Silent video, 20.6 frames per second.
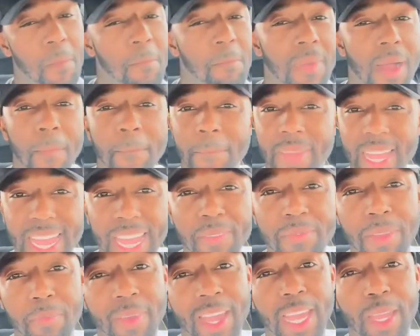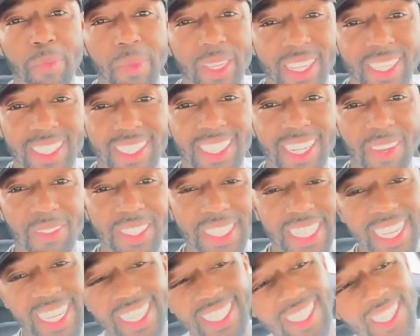My baby. You know what I'm
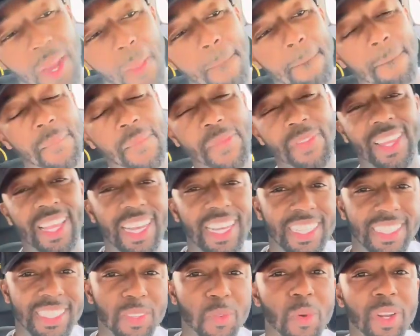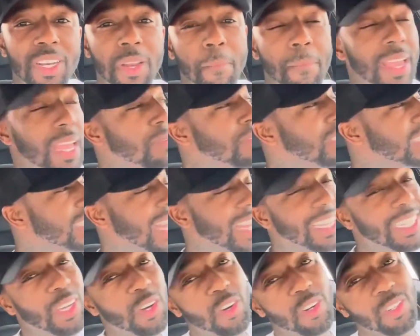saying? This is one of the babies
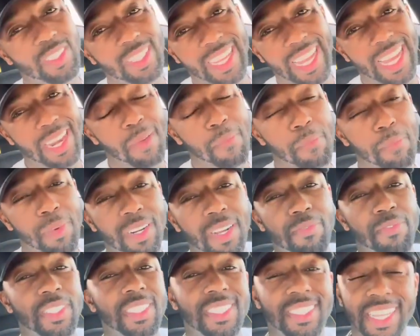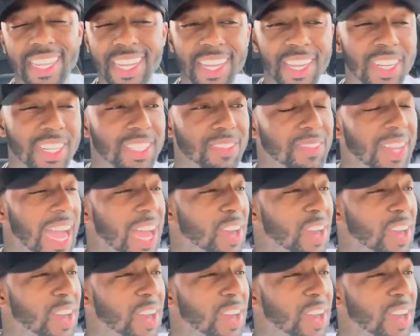that don't get put up for sale.